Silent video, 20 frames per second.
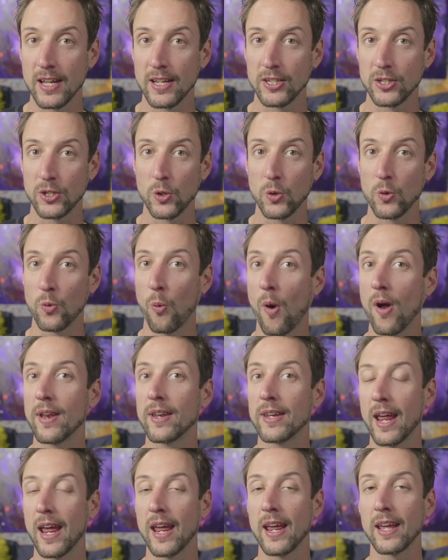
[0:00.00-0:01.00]
to one
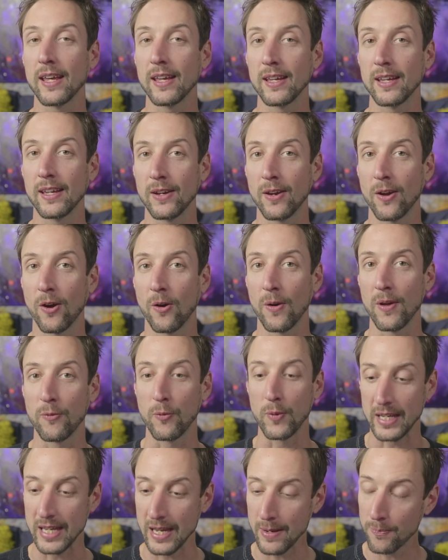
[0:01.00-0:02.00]
day, you know, if
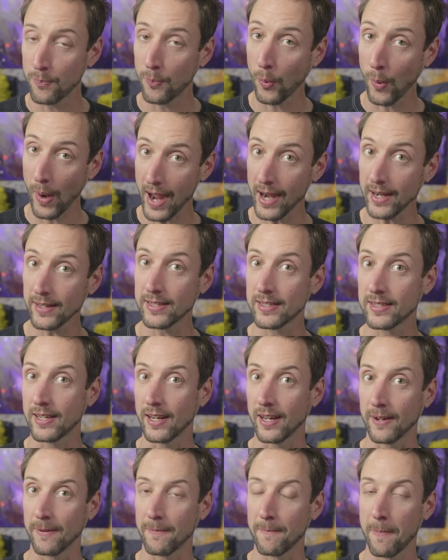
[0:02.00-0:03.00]
we keep
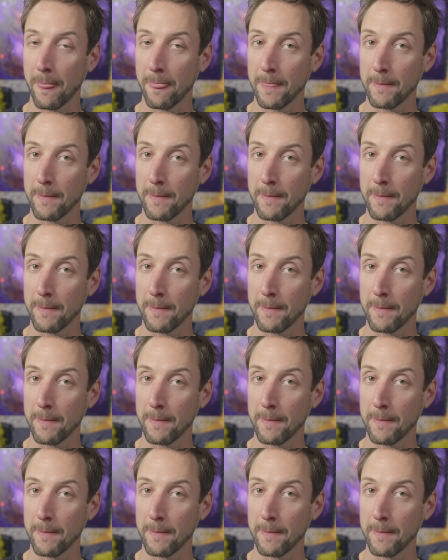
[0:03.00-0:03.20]
practicing,